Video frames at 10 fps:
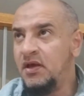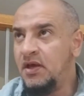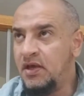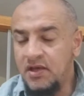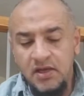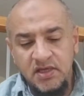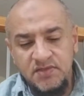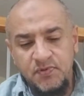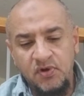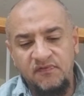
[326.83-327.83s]
is
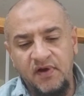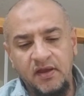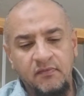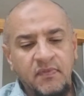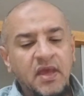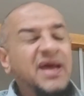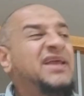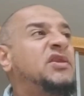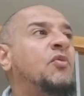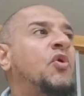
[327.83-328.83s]
purifying.
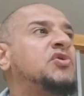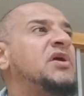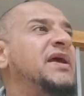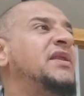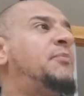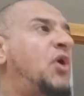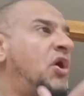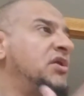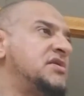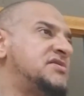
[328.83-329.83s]
The water in the
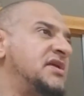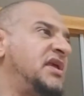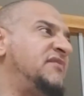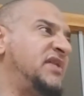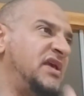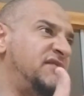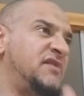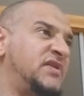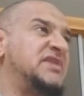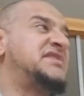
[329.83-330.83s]
ponds, that even
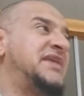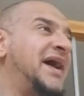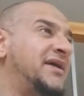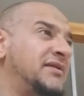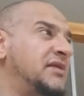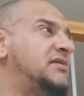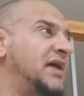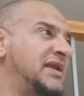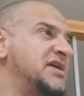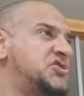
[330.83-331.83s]
if it is stagnant
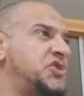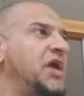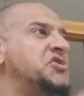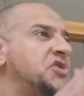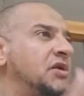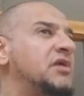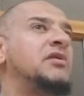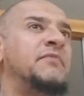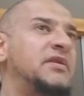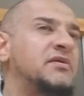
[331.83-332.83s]
and has changed a
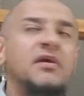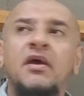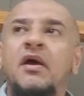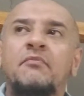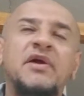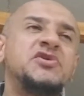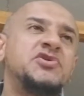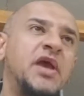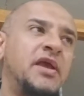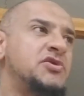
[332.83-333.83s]
little bit, but
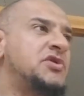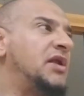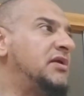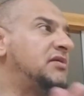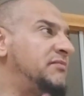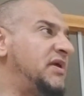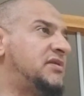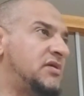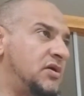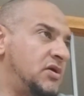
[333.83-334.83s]
changed a little
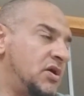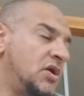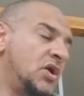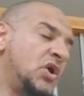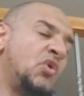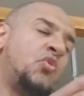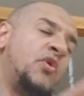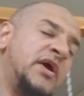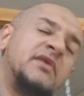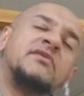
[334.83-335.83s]
bit
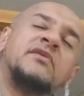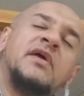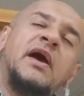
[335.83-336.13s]
with